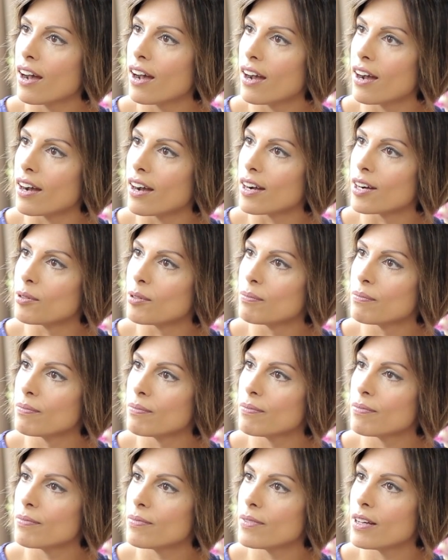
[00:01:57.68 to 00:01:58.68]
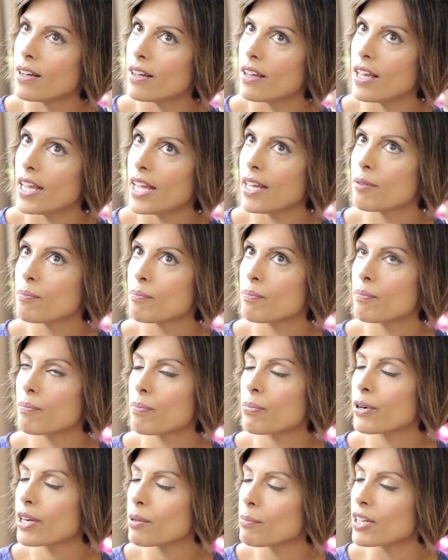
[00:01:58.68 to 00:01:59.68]
um, in
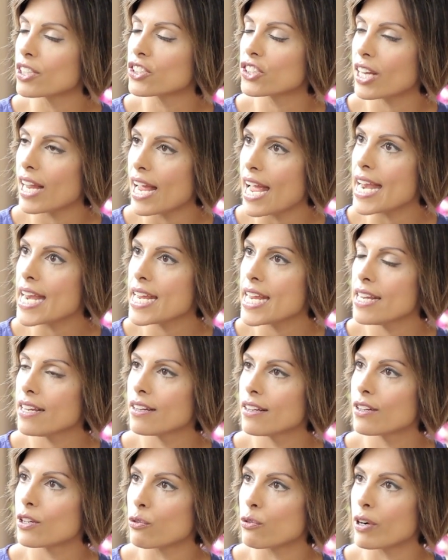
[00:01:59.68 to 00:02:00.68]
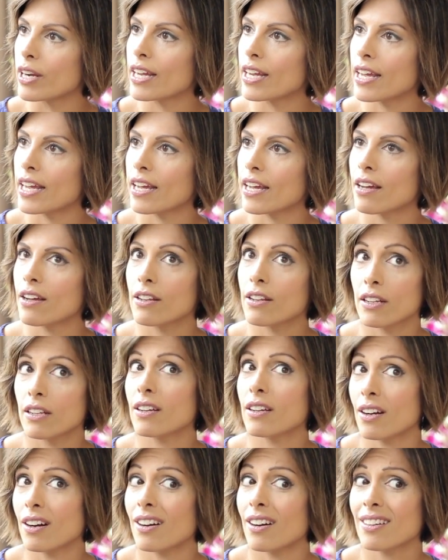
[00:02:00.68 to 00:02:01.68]
pretty much any career here,
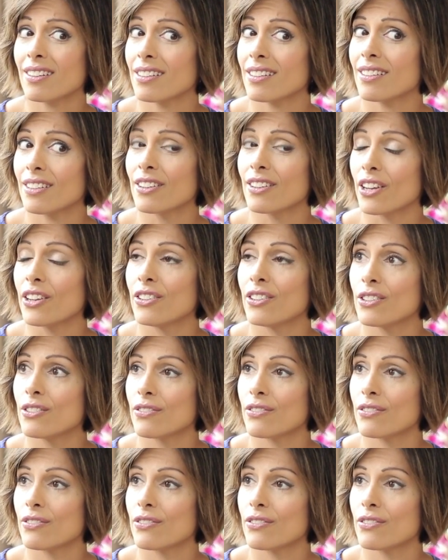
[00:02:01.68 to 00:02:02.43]
I think, you know, you do